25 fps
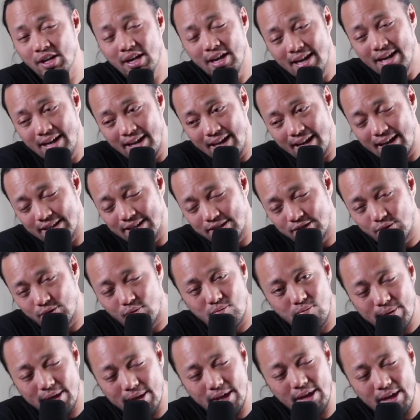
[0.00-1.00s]
It's
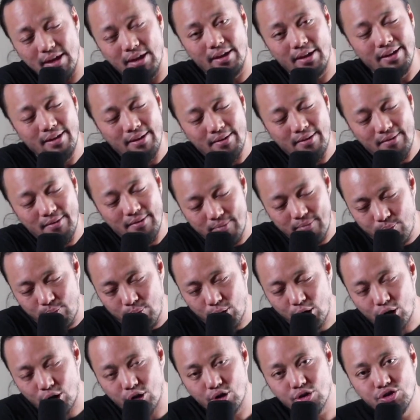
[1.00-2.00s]
being
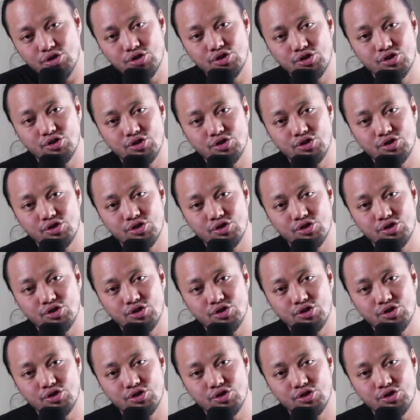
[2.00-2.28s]
purged